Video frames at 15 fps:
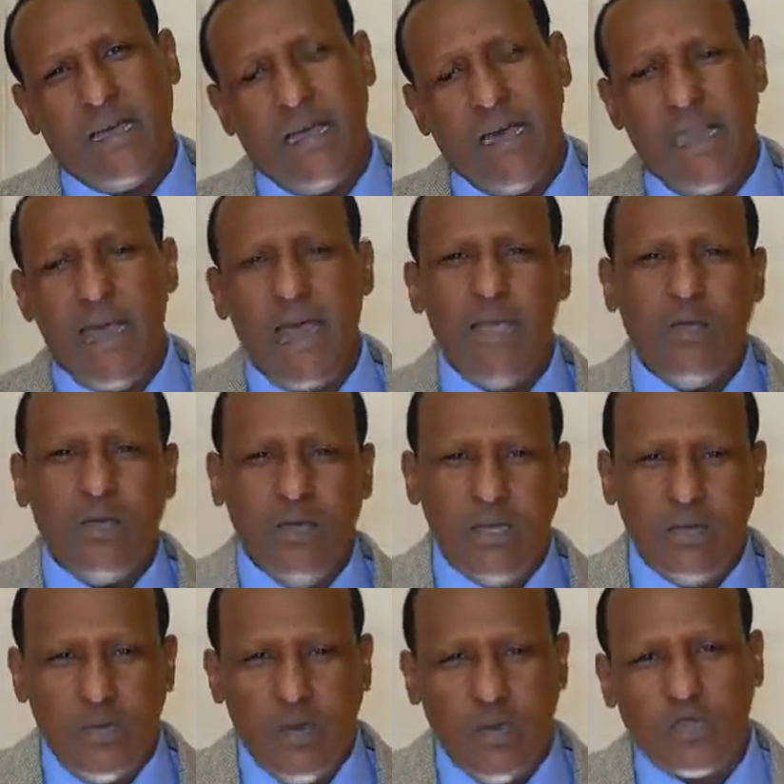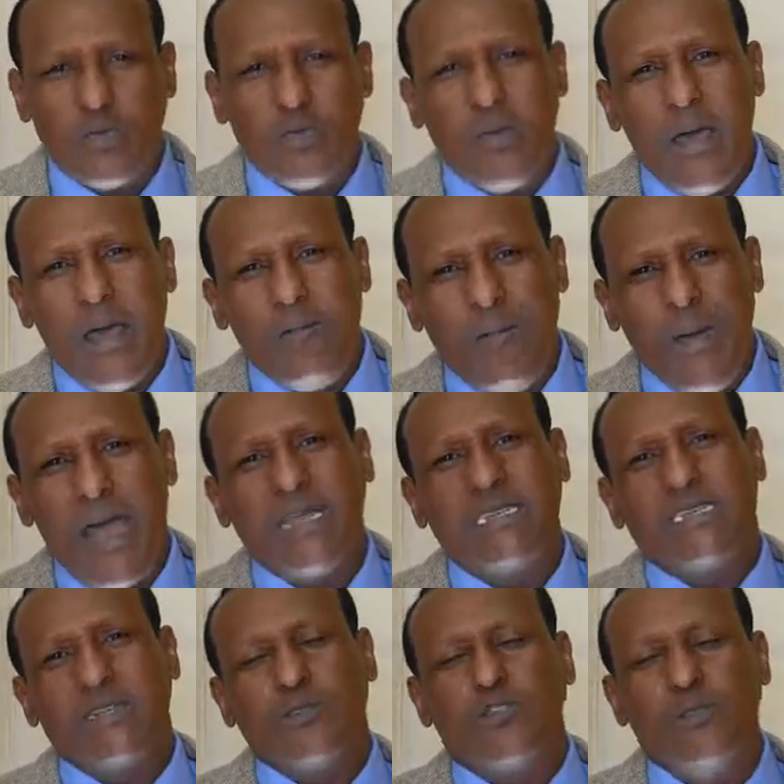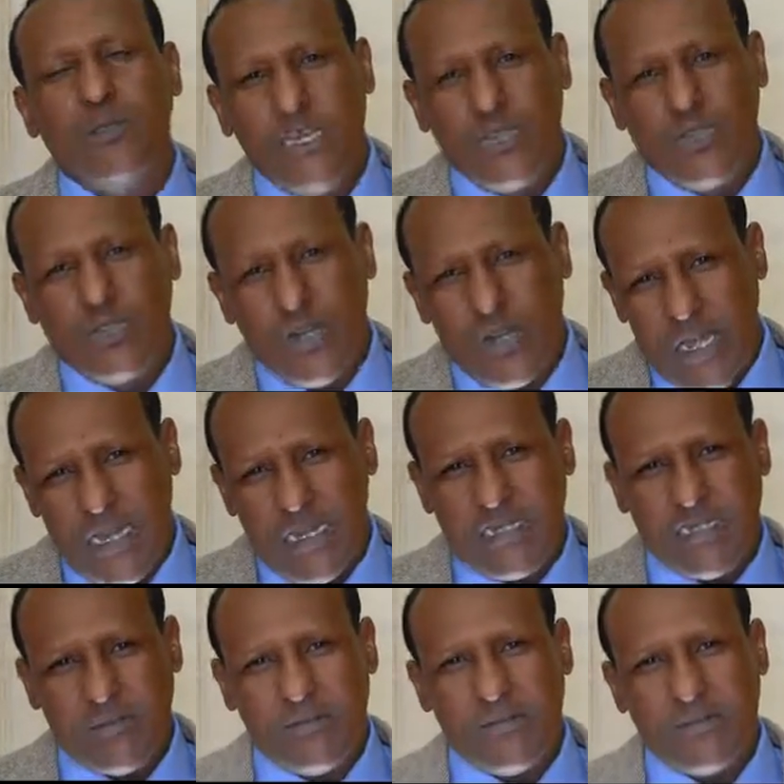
And it was my passion to be a journalist.